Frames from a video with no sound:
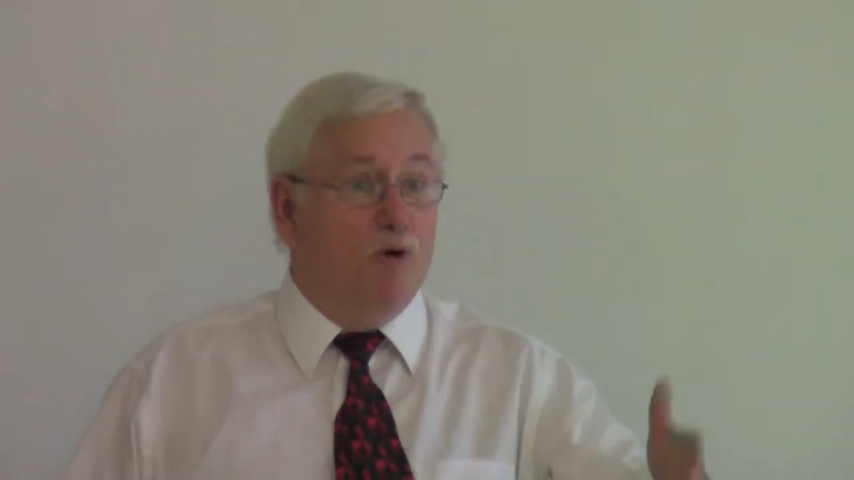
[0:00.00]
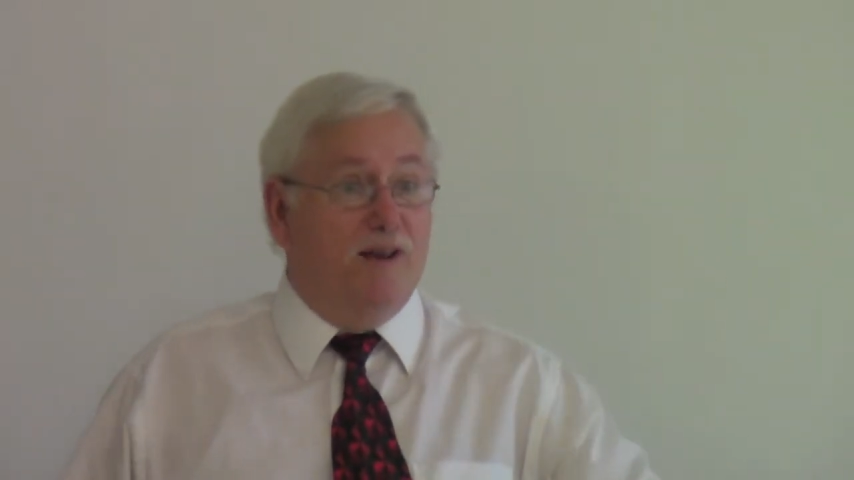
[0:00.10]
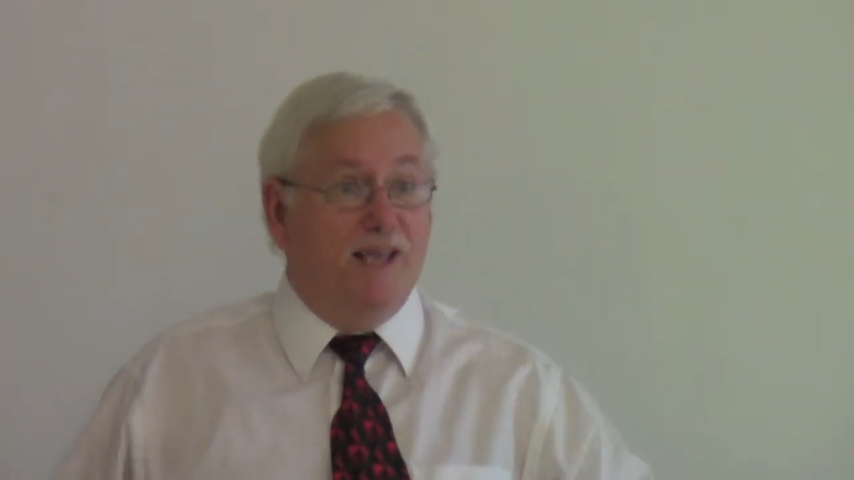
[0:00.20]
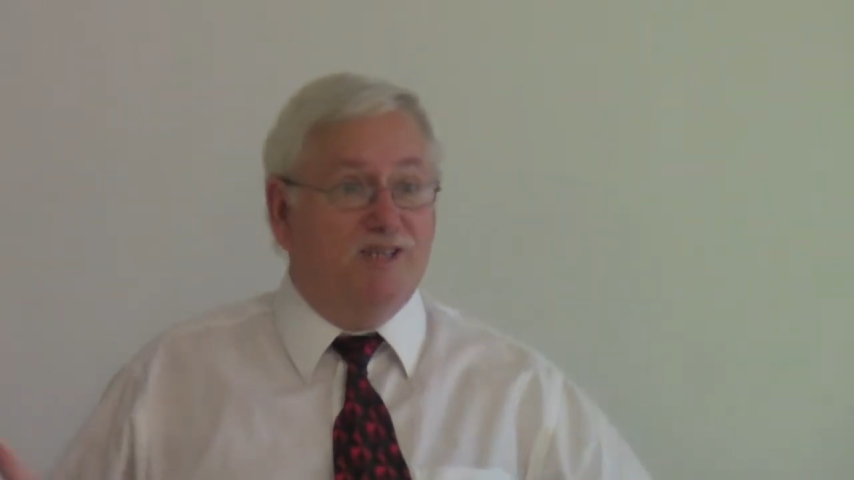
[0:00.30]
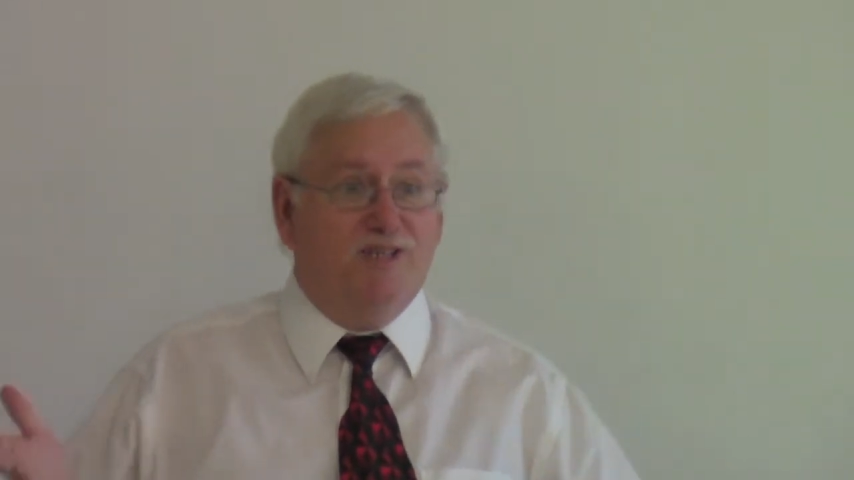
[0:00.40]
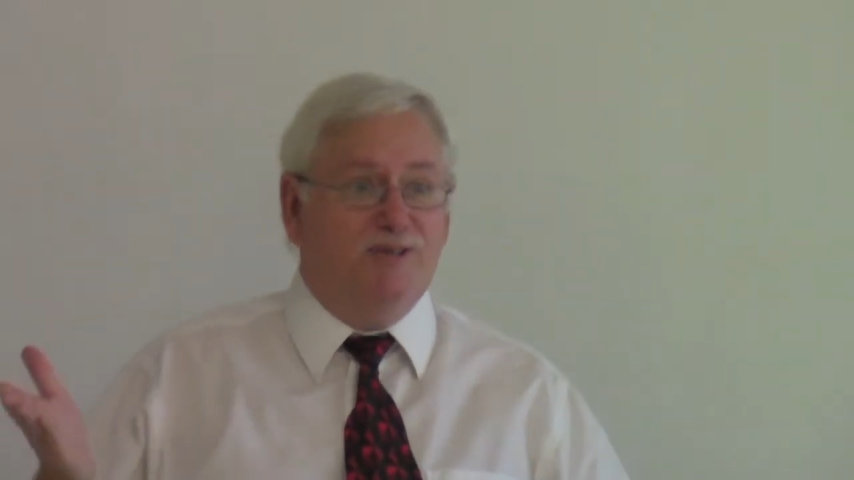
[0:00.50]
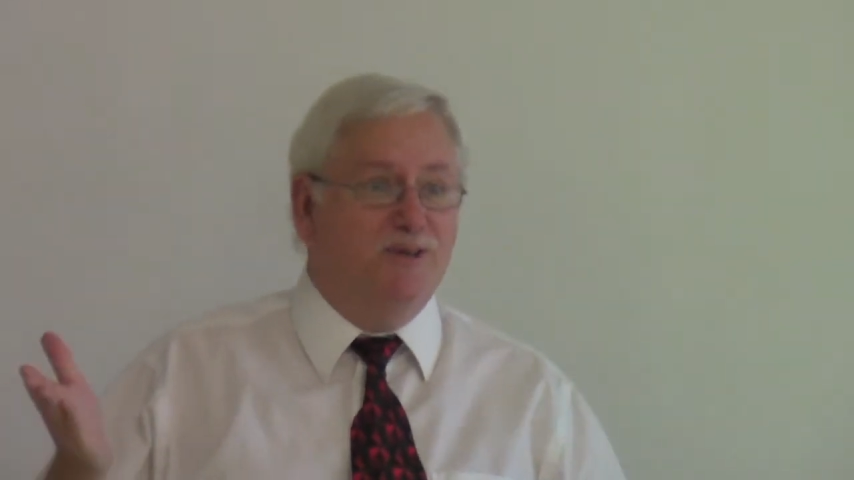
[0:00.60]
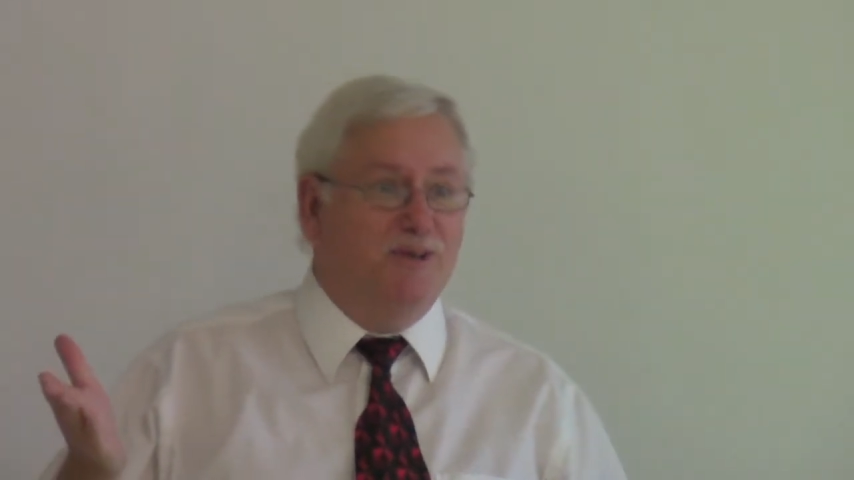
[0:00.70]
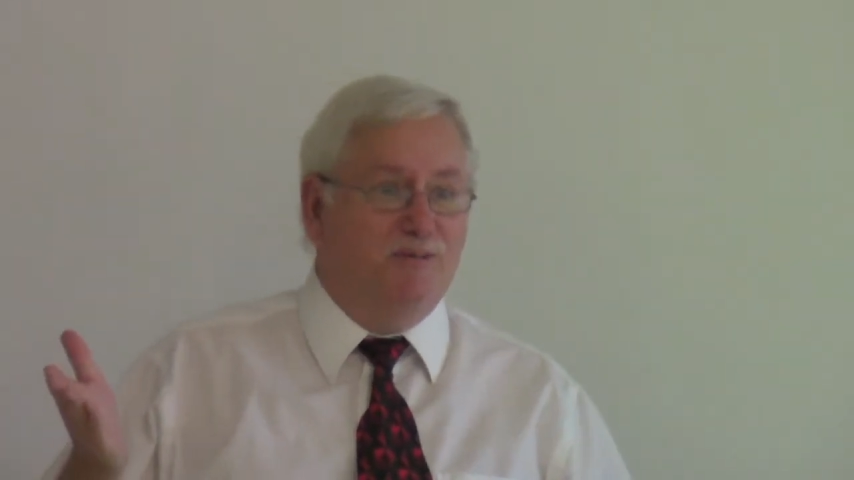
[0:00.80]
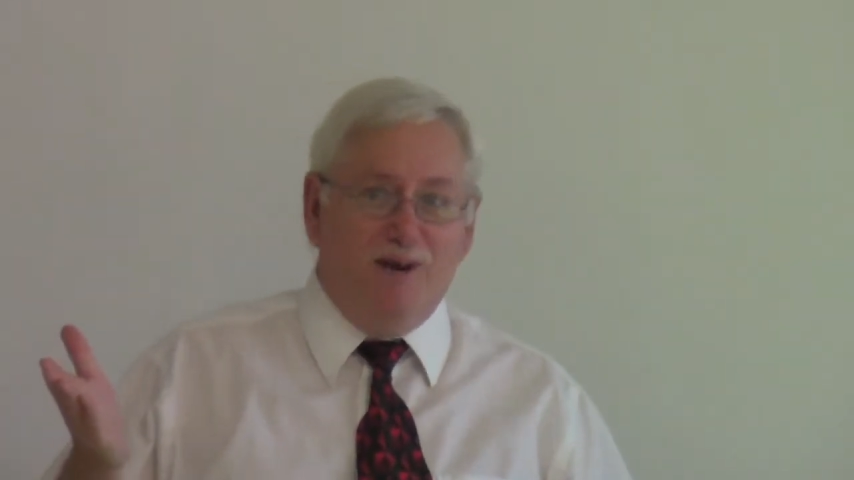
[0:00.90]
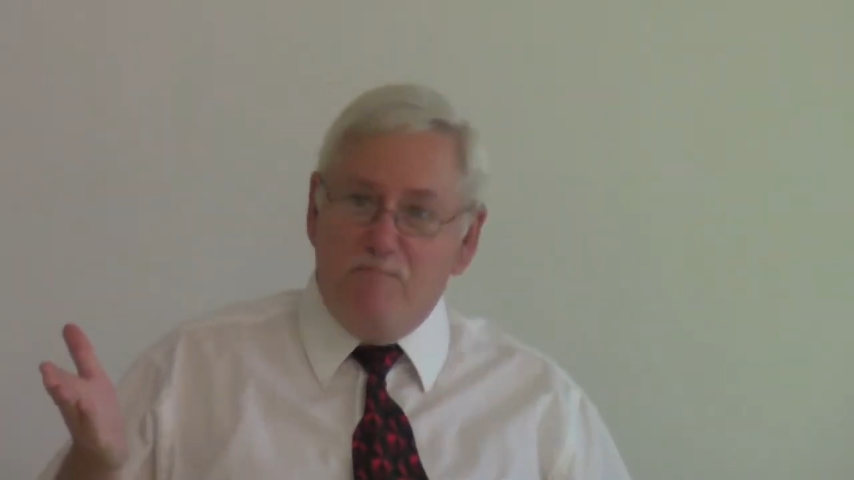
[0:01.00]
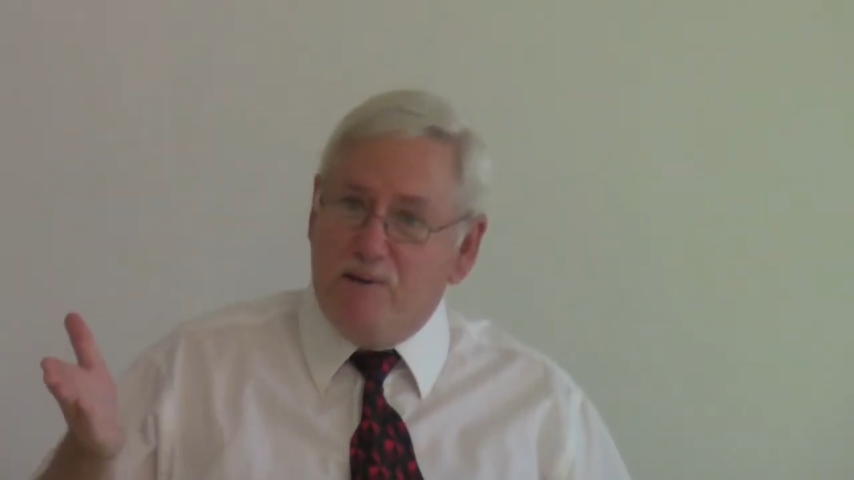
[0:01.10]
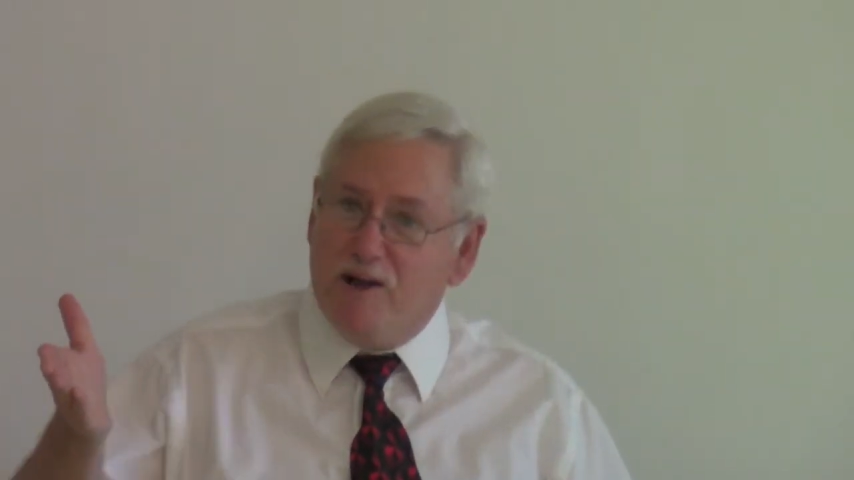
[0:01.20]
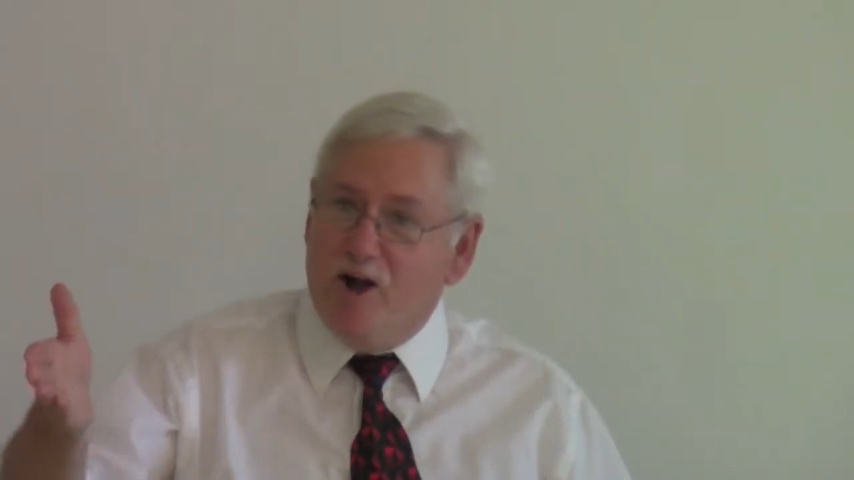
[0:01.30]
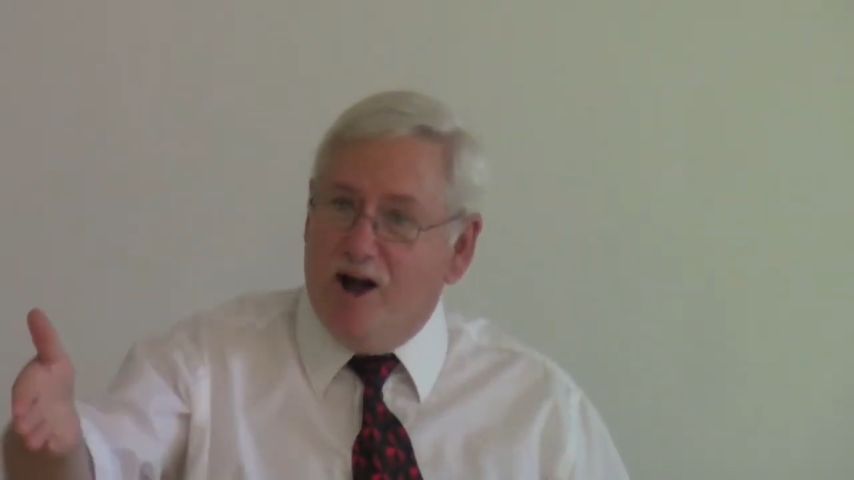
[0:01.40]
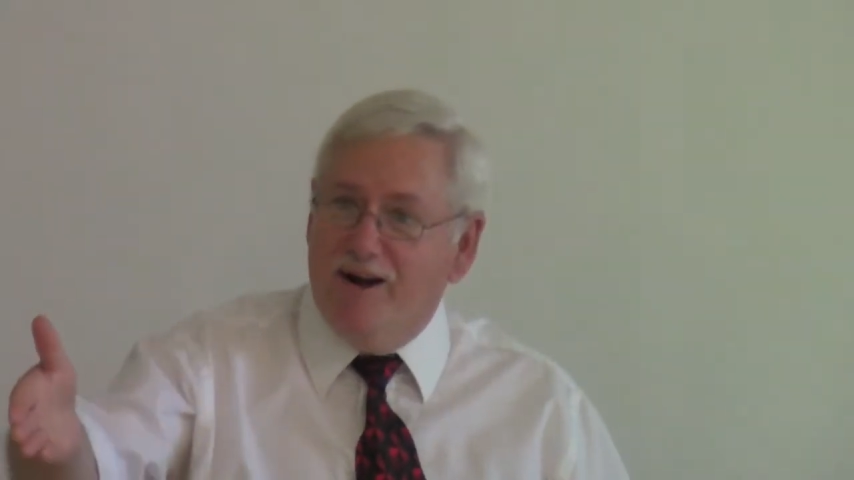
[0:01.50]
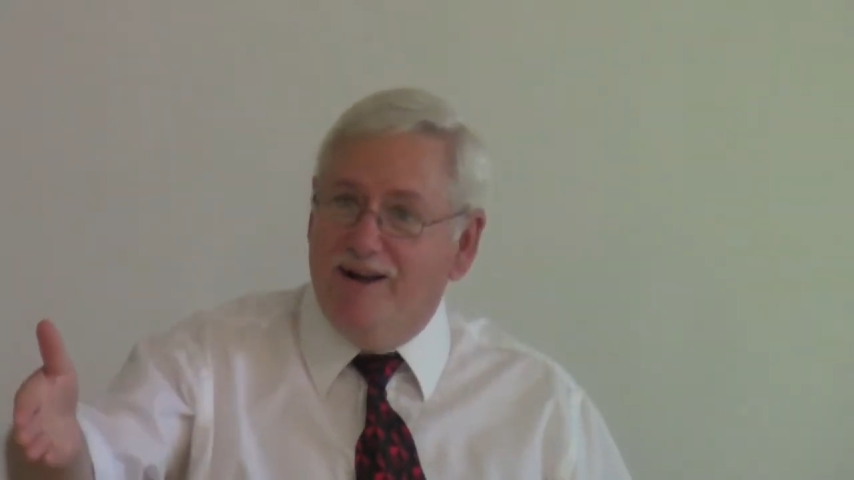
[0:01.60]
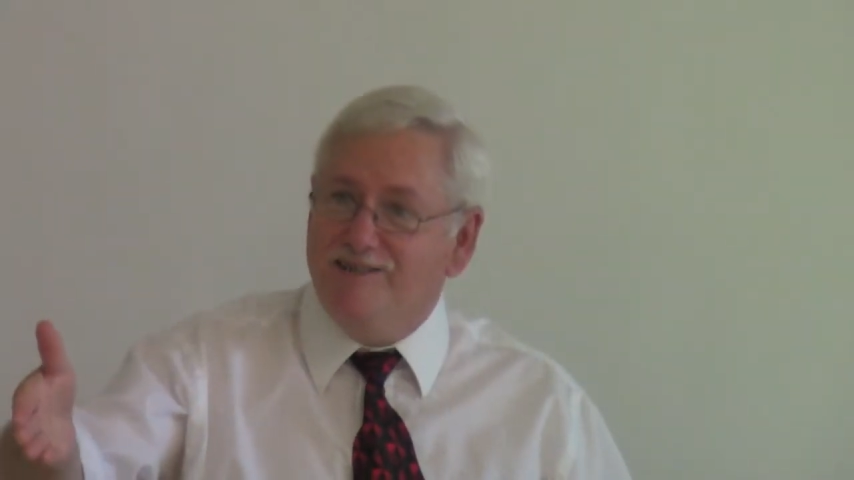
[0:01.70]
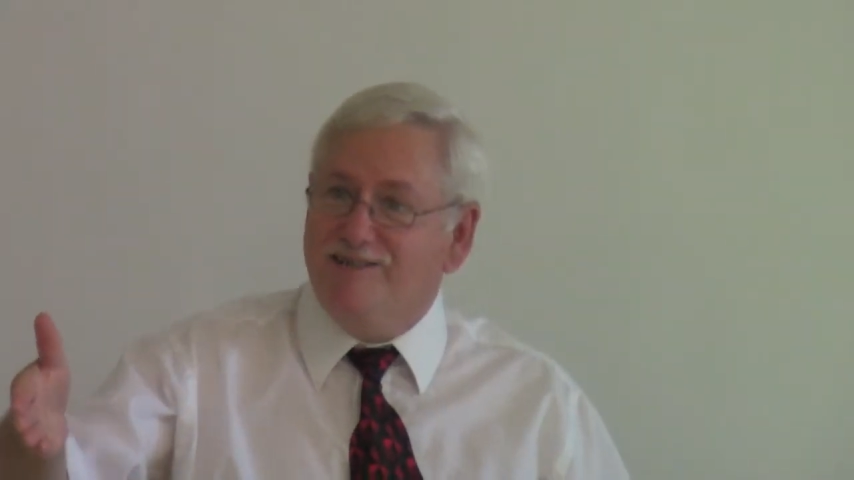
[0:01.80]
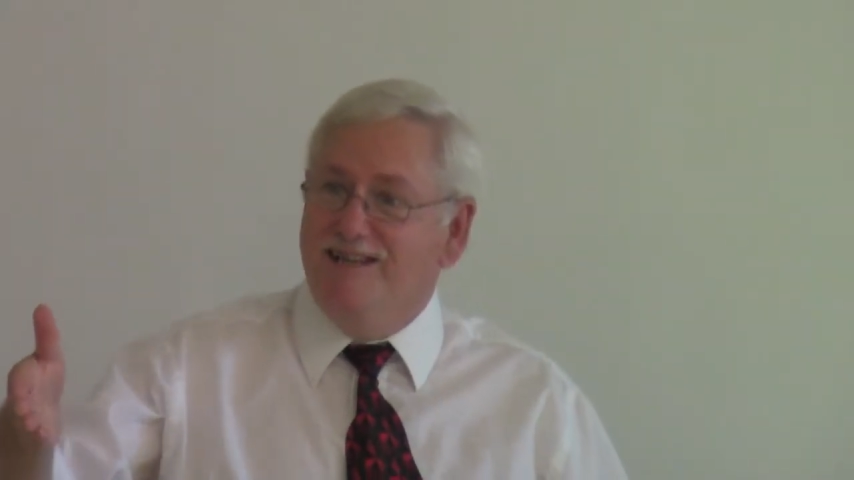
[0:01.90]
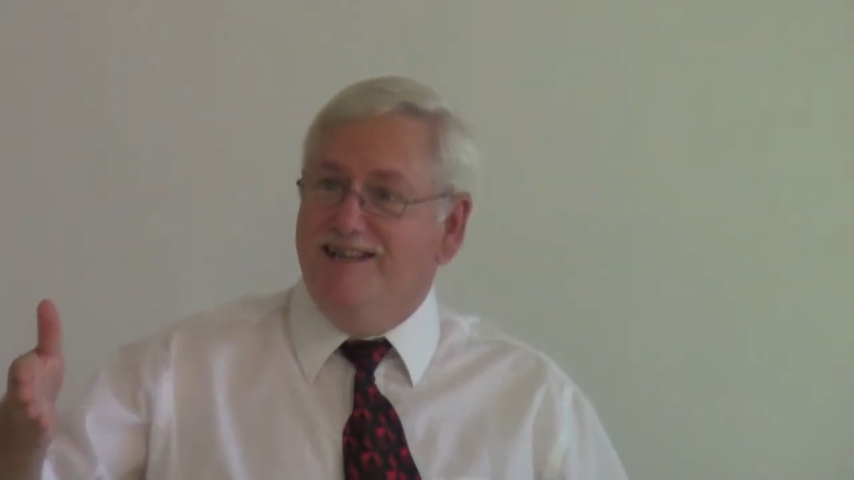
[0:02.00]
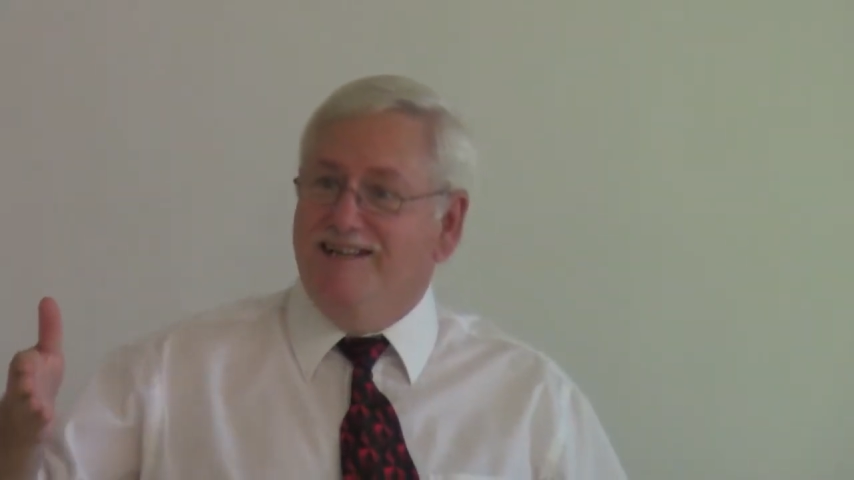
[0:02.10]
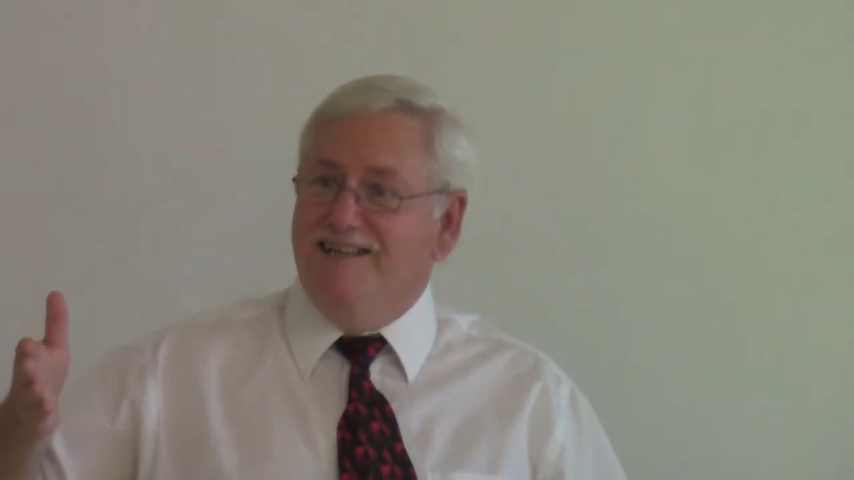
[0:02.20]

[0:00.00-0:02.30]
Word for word: when they, when they pick on us,